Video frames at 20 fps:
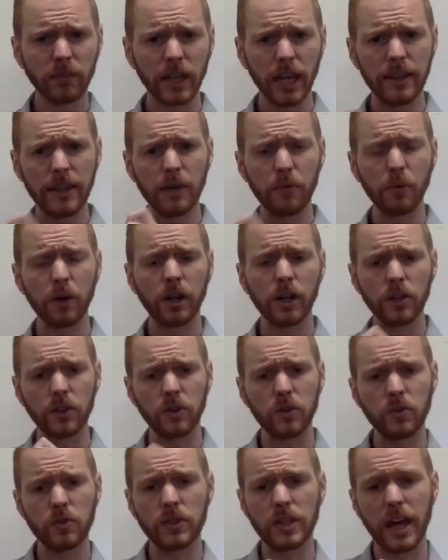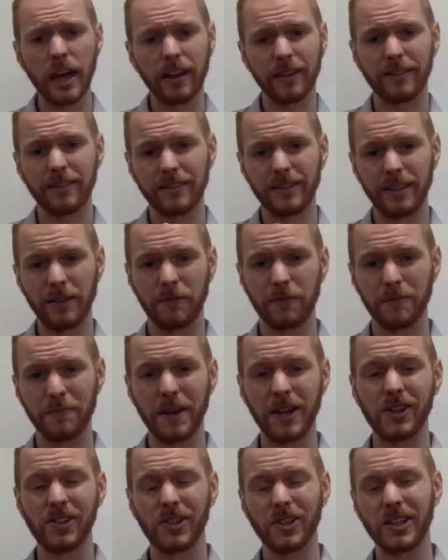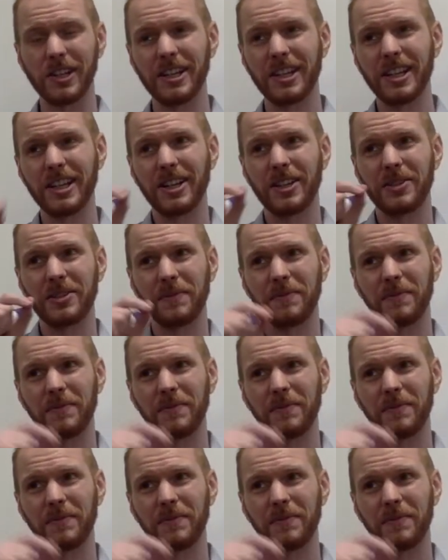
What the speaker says: and then we're going to use that information to